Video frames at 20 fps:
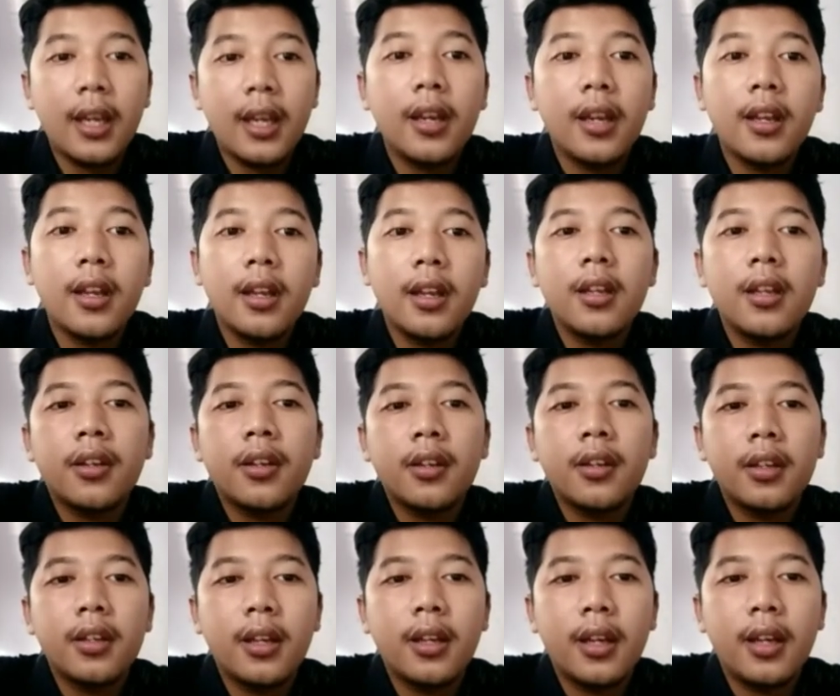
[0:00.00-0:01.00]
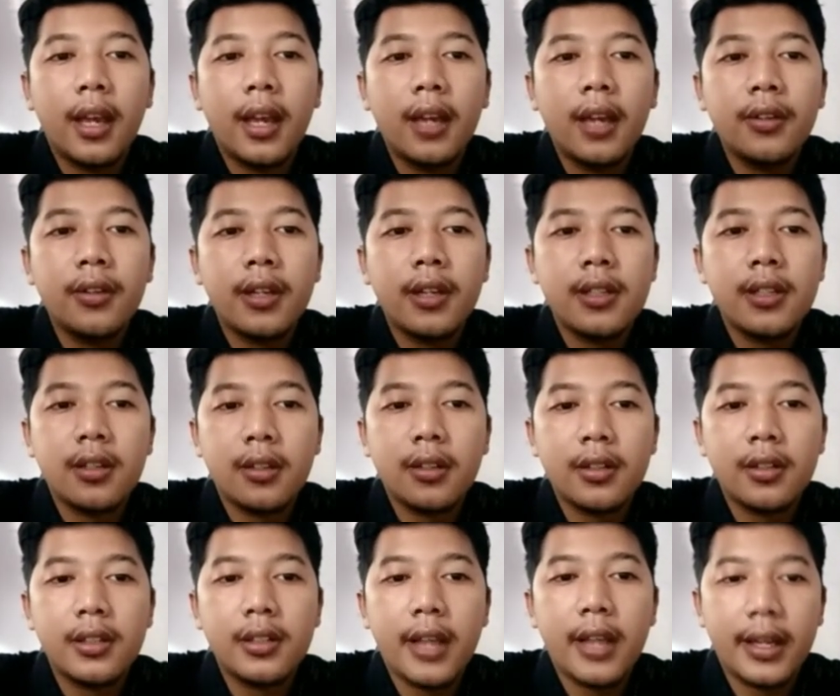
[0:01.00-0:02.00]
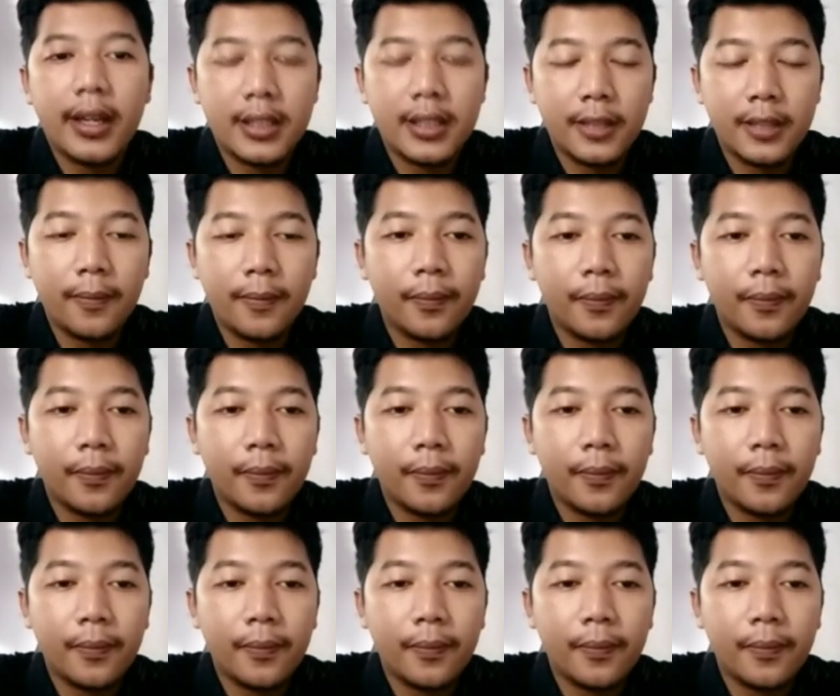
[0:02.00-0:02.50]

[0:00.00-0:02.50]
in educational context.